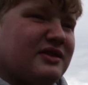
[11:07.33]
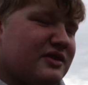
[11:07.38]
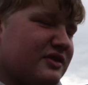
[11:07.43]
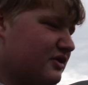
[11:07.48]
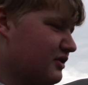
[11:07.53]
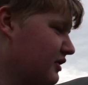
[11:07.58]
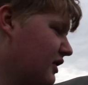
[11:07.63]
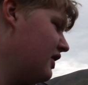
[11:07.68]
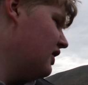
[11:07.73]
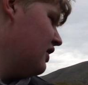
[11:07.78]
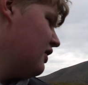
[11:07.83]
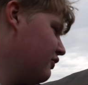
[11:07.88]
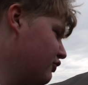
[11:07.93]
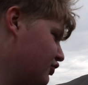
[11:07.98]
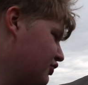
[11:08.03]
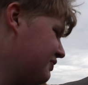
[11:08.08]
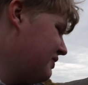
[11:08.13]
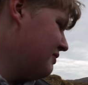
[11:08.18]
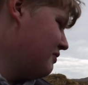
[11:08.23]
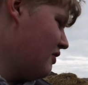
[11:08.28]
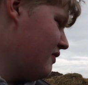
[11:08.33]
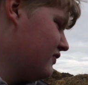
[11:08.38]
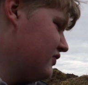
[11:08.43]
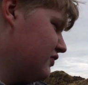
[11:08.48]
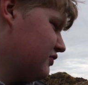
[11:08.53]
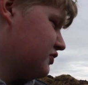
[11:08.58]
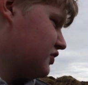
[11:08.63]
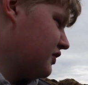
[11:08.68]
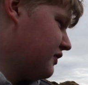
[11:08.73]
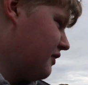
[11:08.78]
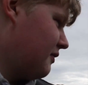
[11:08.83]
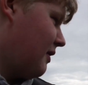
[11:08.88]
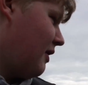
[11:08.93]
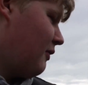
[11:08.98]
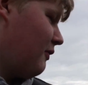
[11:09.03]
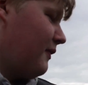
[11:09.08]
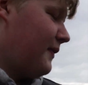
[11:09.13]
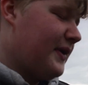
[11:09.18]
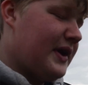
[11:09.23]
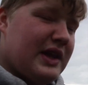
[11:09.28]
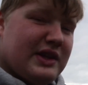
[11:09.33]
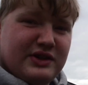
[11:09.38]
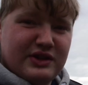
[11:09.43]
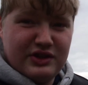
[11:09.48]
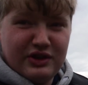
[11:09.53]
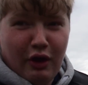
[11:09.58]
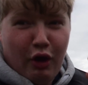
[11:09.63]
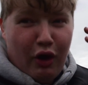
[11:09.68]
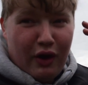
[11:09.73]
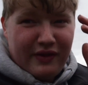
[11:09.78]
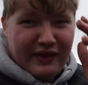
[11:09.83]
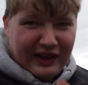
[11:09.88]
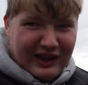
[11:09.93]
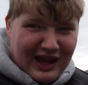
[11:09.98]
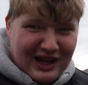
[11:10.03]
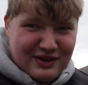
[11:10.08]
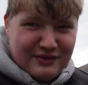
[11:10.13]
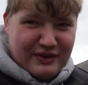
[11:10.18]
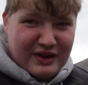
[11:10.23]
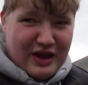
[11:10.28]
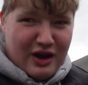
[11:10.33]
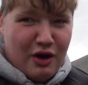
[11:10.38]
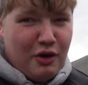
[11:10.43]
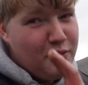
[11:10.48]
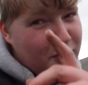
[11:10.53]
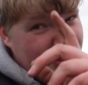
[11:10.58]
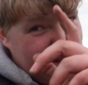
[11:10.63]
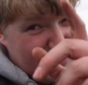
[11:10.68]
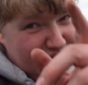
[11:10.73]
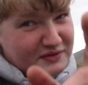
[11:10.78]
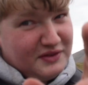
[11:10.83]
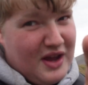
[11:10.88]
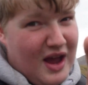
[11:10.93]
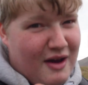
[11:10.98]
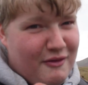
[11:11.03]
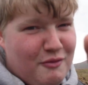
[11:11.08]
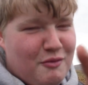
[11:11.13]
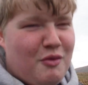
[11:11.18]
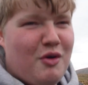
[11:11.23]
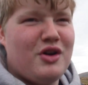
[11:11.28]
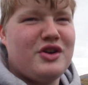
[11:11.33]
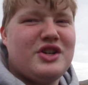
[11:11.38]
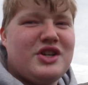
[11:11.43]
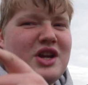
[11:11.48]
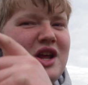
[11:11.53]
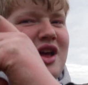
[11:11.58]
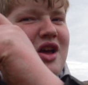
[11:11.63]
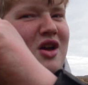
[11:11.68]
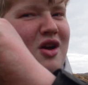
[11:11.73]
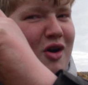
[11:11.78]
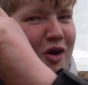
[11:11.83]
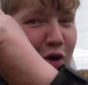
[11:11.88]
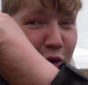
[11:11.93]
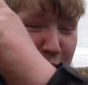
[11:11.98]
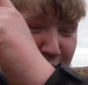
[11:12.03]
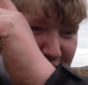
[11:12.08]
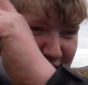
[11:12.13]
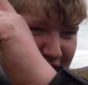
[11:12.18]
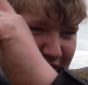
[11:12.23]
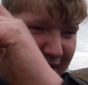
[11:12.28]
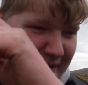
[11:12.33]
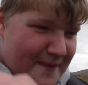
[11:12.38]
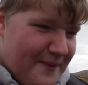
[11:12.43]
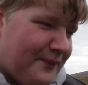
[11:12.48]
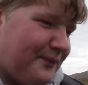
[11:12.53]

because just been moving some stuff about, as you saw in the last video, which if you haven't watched, up here.